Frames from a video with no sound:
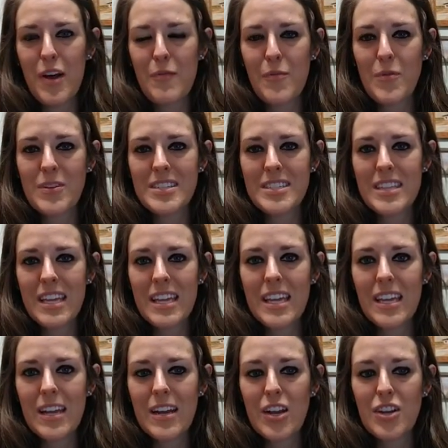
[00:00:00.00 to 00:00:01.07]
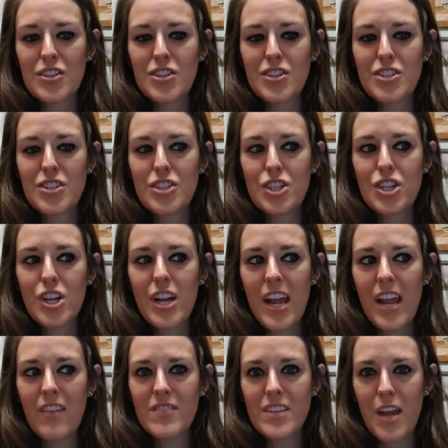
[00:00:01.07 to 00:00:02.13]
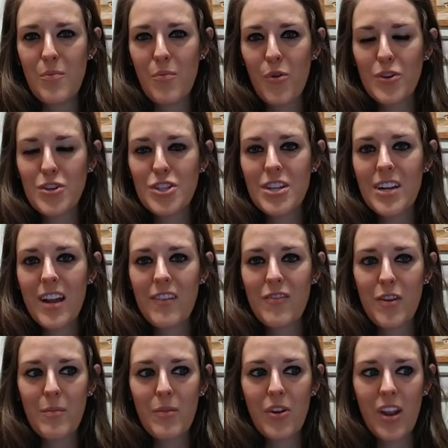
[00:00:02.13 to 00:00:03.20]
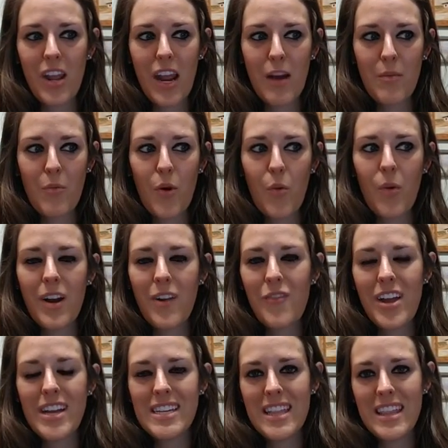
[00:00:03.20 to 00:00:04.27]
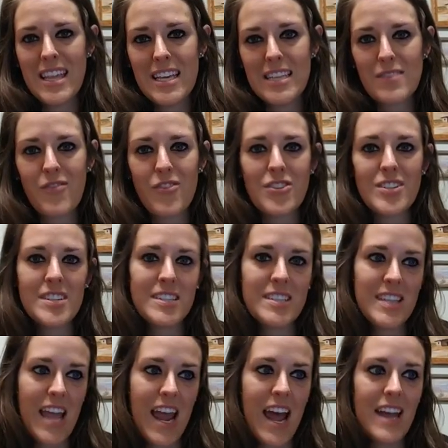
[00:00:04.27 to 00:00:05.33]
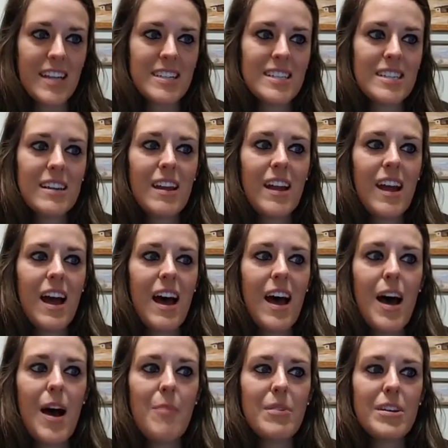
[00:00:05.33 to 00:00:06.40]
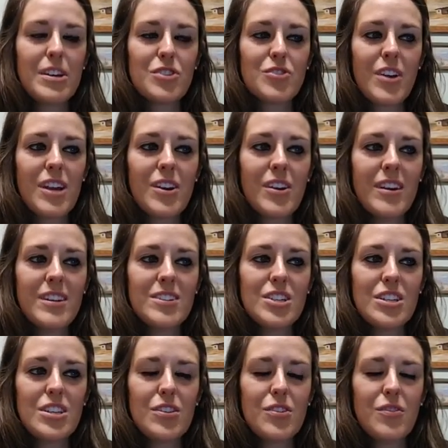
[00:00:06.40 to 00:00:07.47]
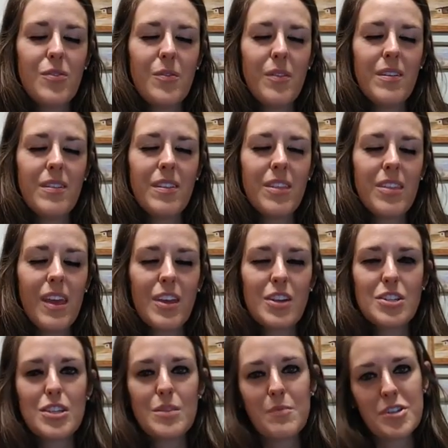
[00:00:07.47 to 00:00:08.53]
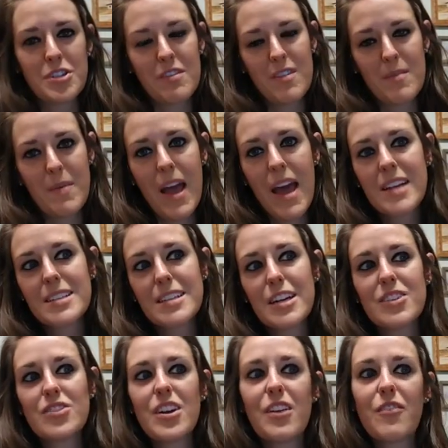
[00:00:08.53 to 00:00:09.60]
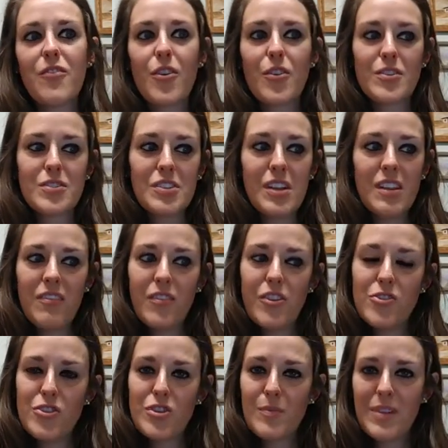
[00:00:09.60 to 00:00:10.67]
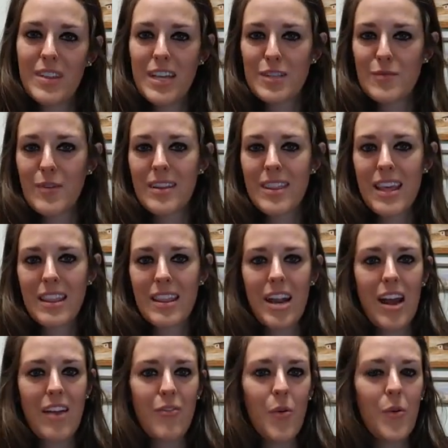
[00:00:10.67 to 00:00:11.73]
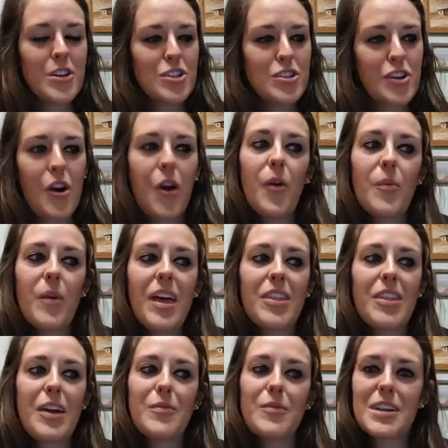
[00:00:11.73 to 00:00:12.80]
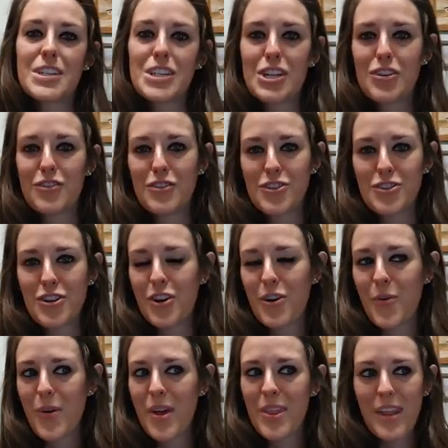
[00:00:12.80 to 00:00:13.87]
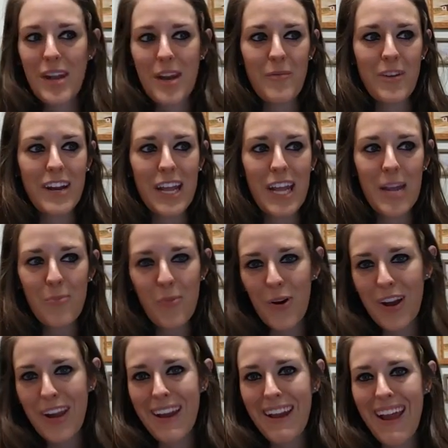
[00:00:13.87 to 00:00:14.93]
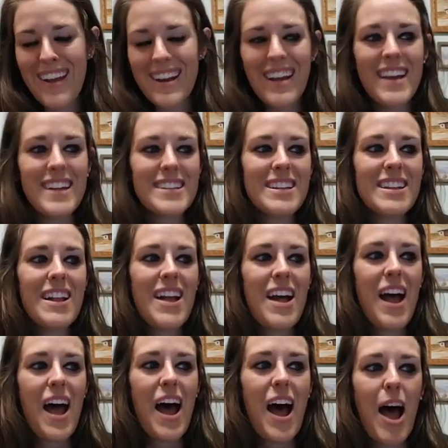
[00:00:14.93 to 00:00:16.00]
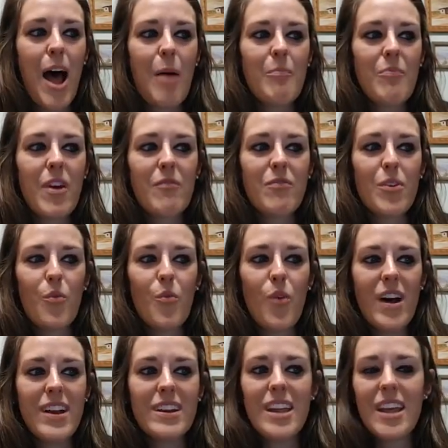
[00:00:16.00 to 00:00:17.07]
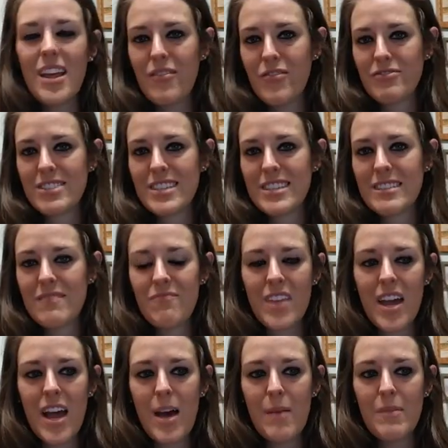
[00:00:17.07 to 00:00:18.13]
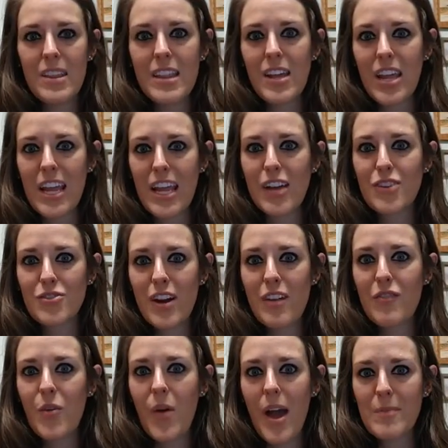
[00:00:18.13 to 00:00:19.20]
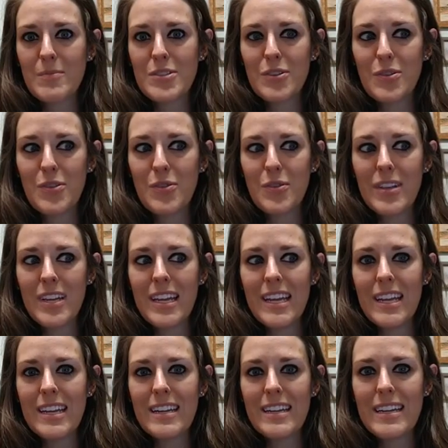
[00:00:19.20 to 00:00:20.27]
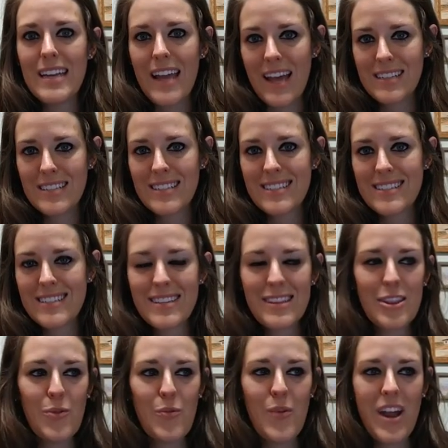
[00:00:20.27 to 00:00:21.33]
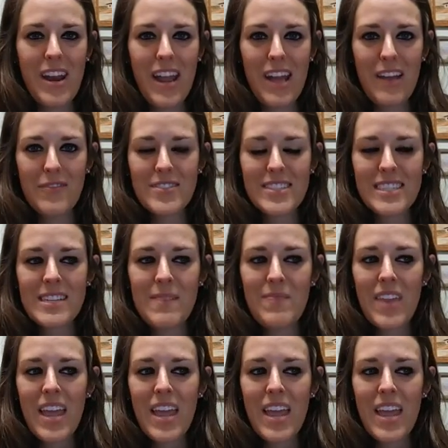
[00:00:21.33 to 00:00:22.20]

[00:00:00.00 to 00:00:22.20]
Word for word: I'm always thinking, should I have done more? Should I have communicated more? What if I did this versus that? Um, and I try not to think too much of the past and I try to focus on the future. But that's one thing that I have always struggled with, I would continue to struggle with, going to keep working at it um, of the what ifs. Um, and they can drive you absolutely nuts, the what ifs.